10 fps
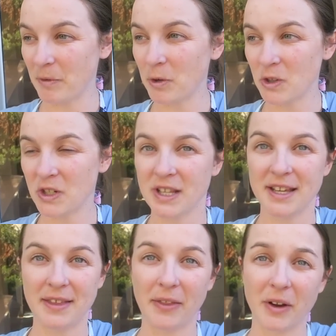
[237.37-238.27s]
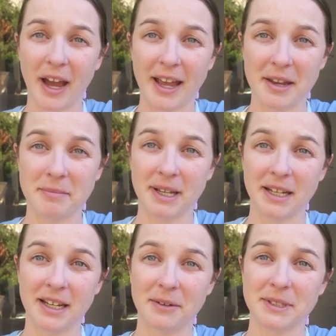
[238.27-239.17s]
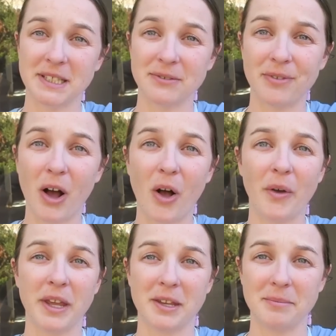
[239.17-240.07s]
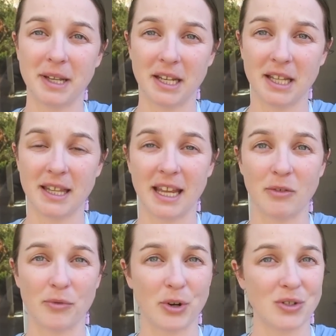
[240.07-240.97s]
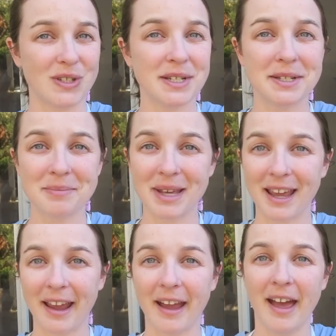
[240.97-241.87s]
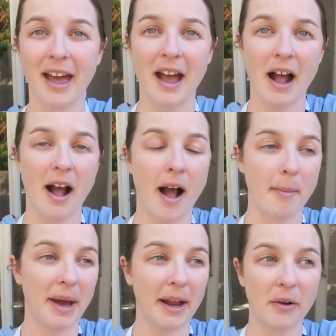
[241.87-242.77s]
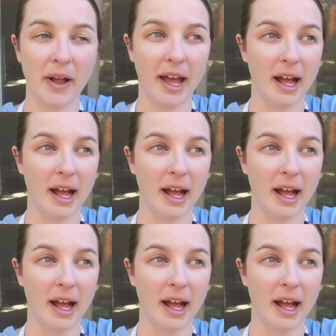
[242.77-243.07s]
fortunately the other guy admitted it was his fault. He admitted that he reversed into me. I don't